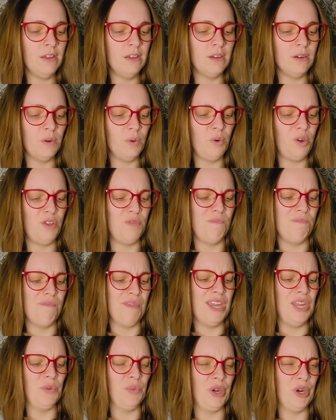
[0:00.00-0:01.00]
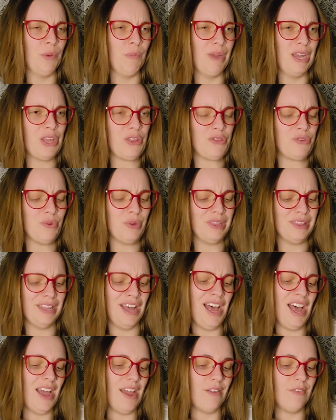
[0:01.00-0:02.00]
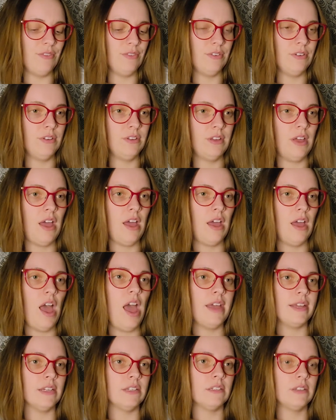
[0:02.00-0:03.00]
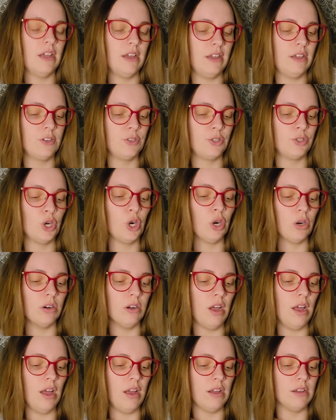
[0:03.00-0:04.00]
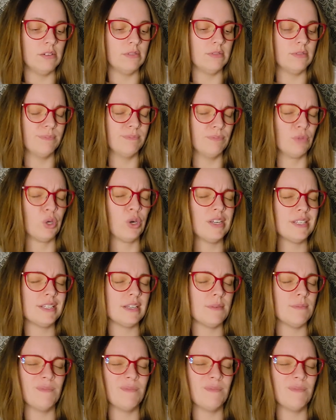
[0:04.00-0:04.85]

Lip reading: What do you mean we don't make it through alive? Hey, girl, Melissa,